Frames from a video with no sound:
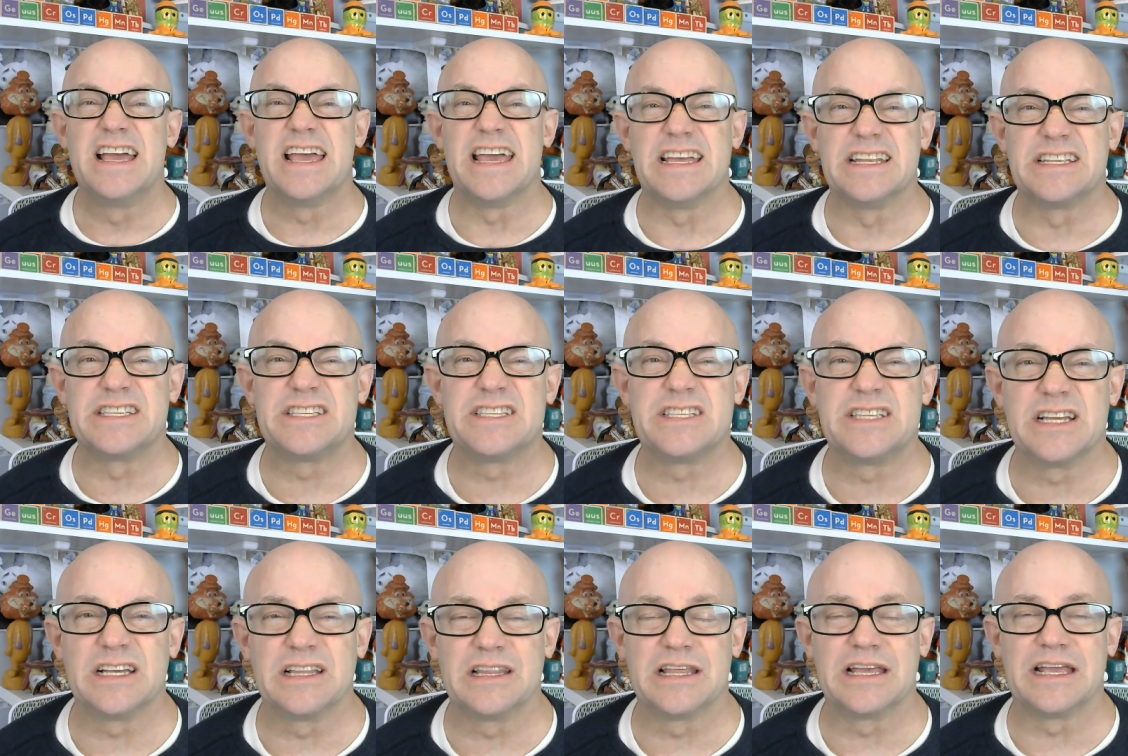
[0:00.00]
it's
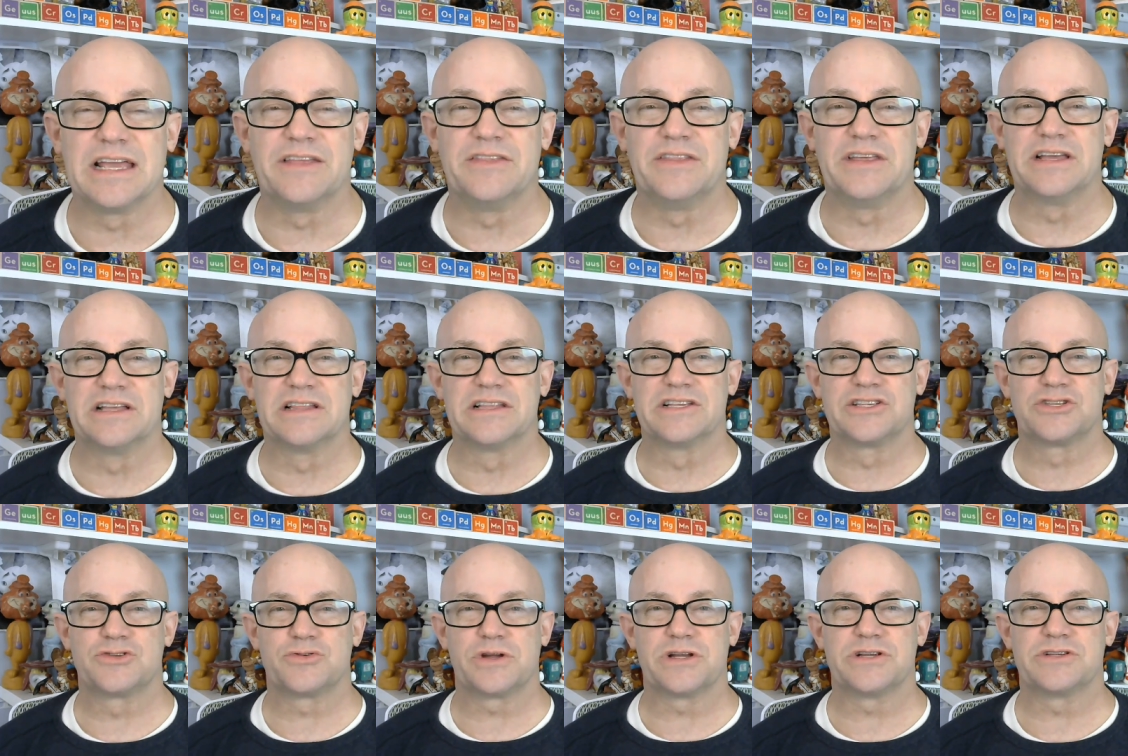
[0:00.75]
silly, and the
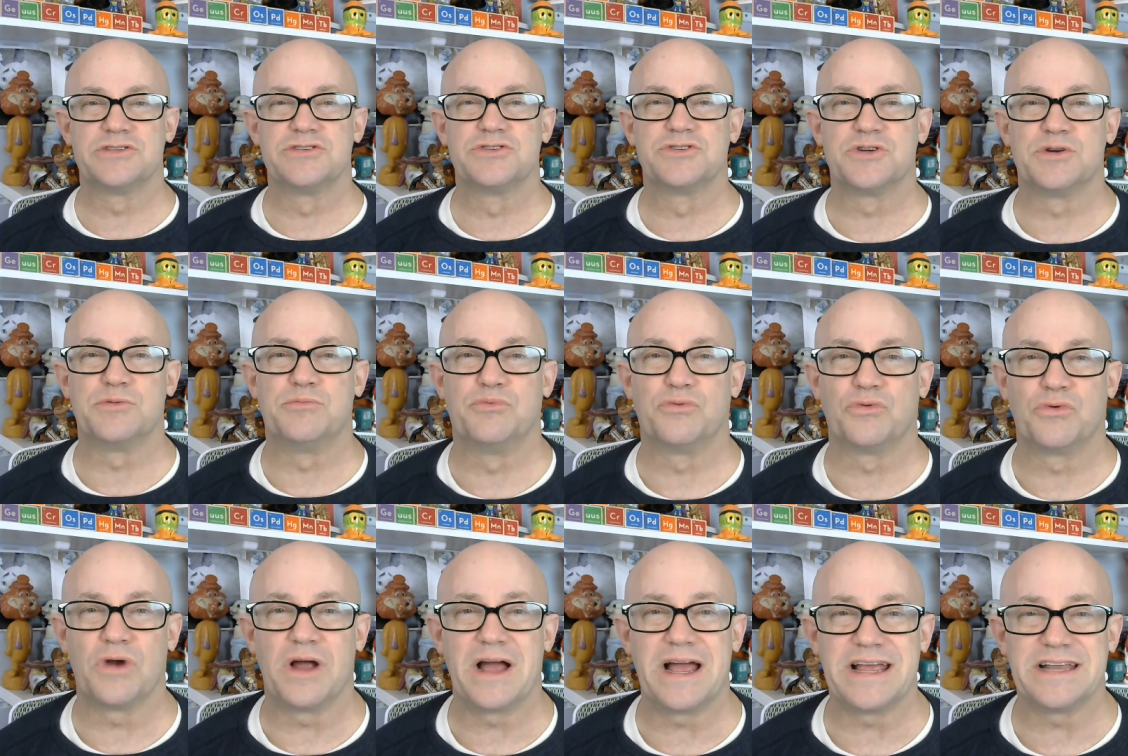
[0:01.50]
illustrations are
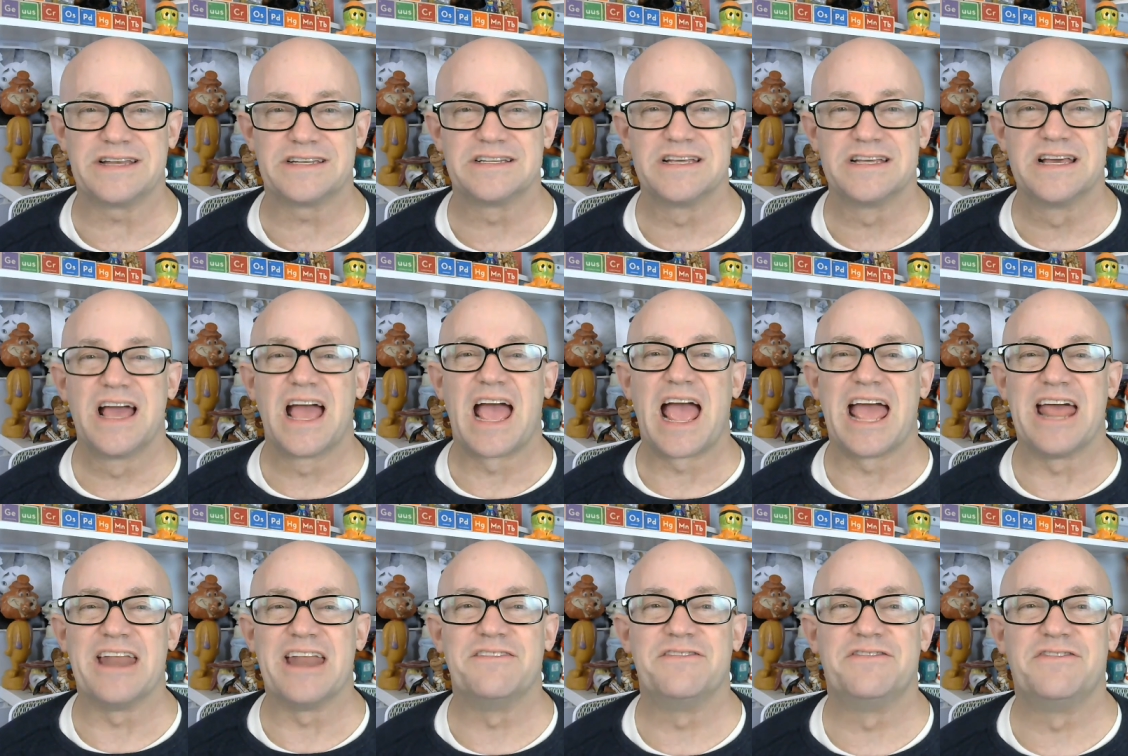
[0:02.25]
bright
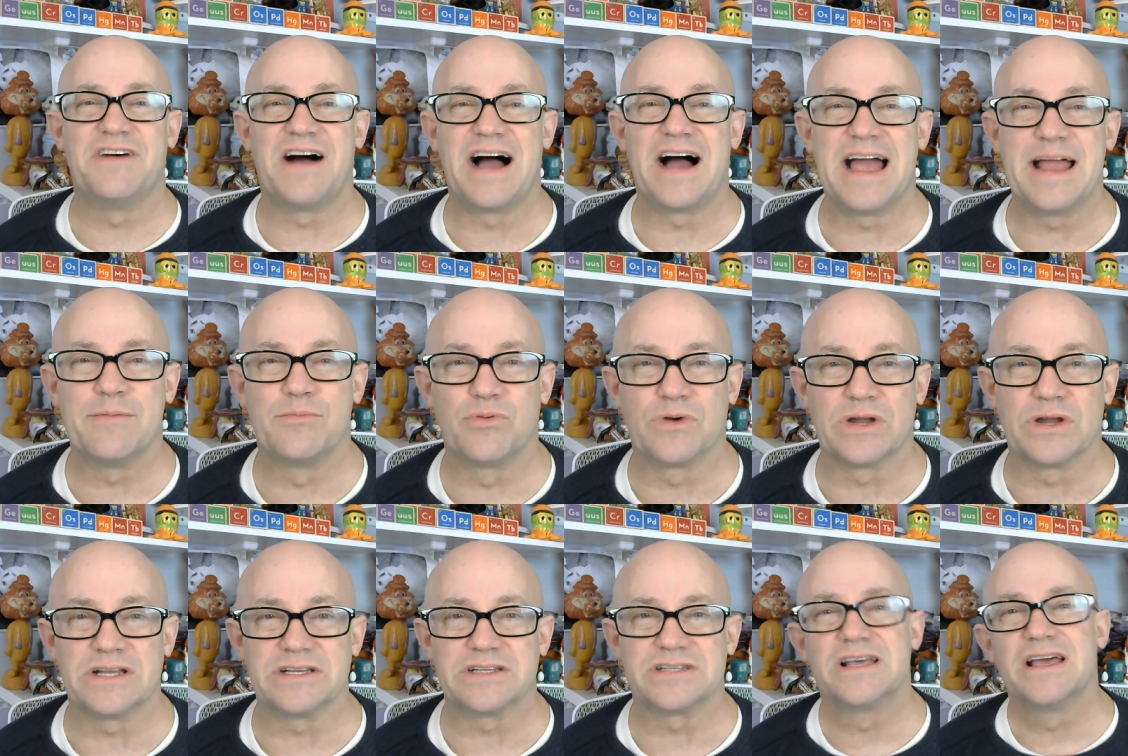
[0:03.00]
and
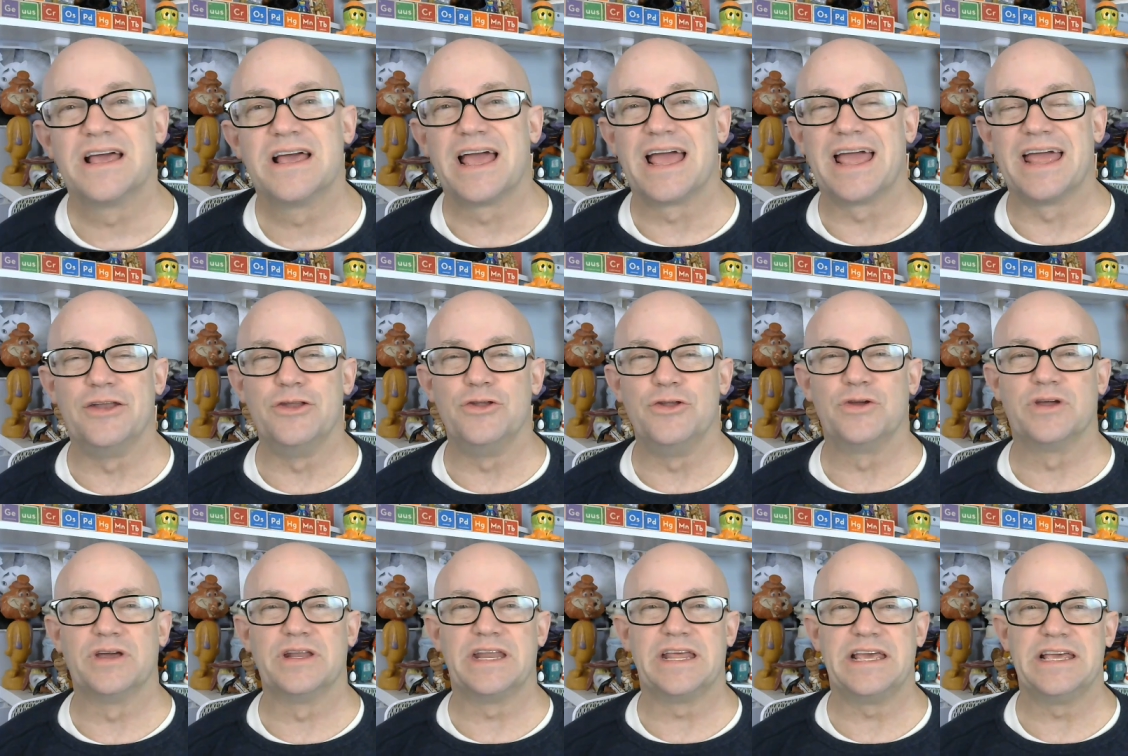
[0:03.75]
vibrant, and you
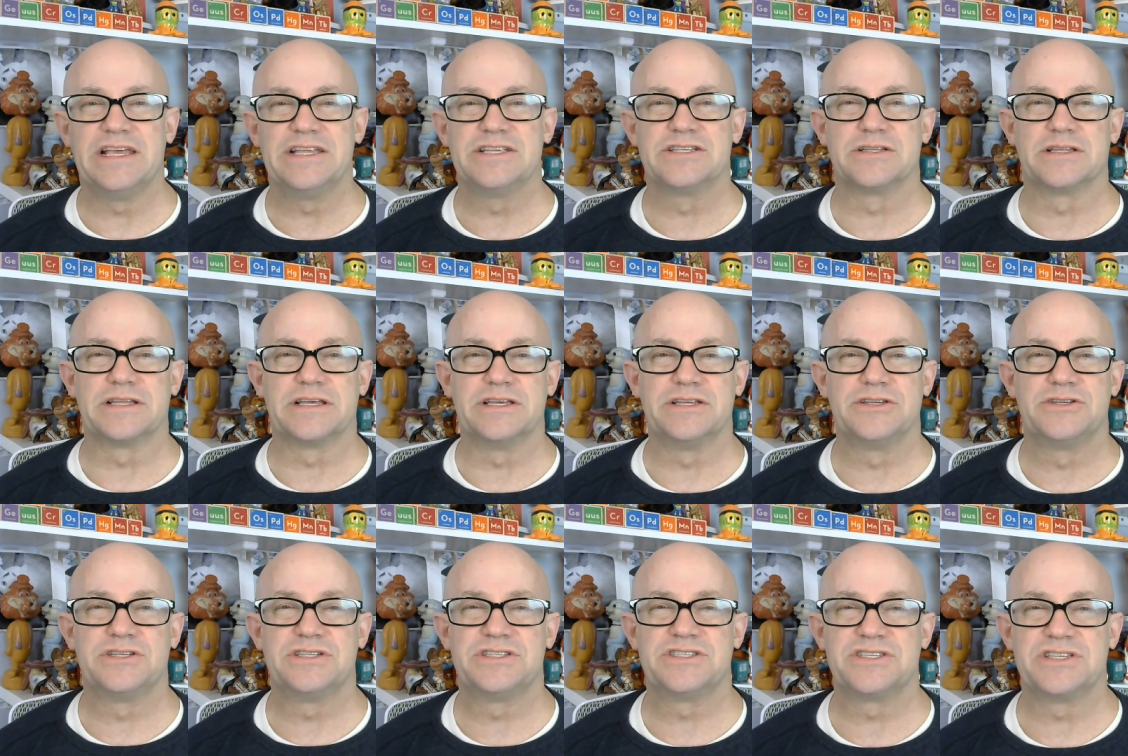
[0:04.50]
can
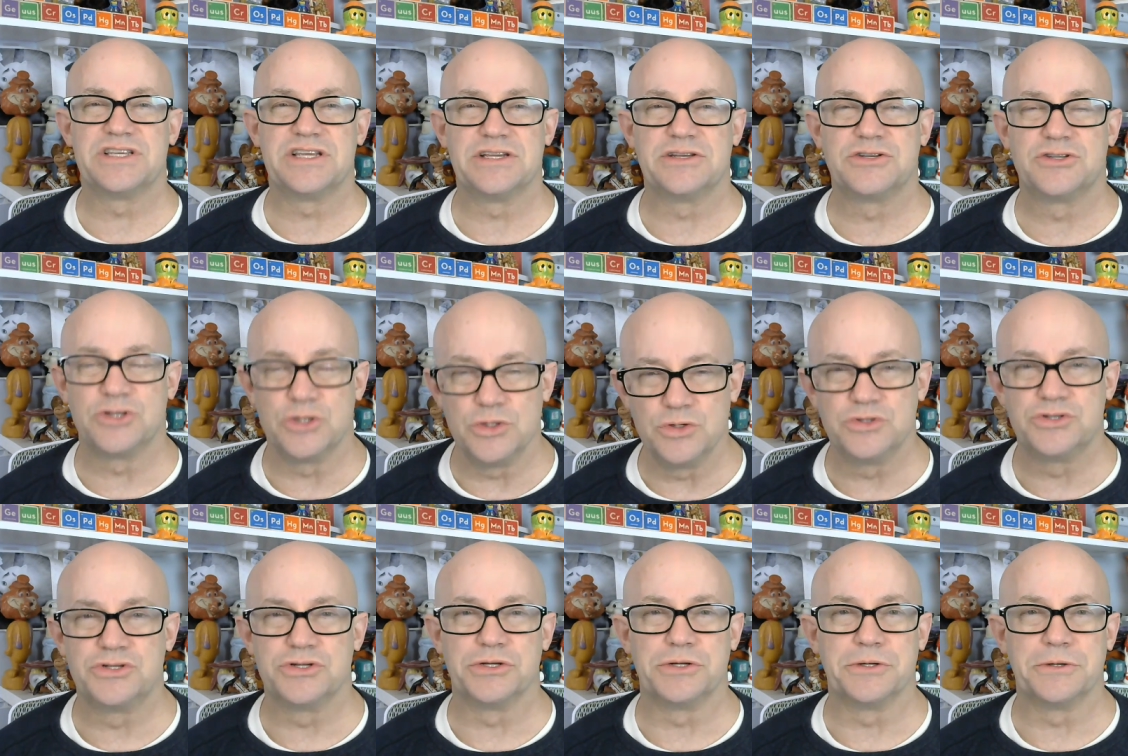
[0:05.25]
easily see
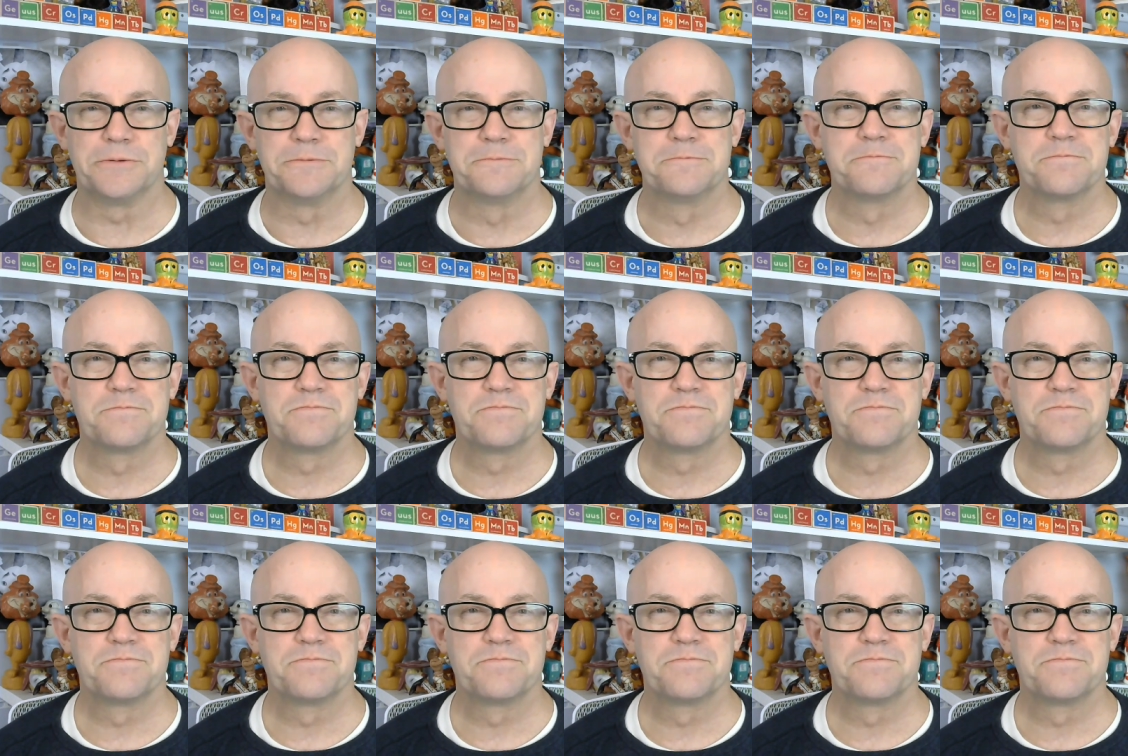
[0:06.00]
Tutu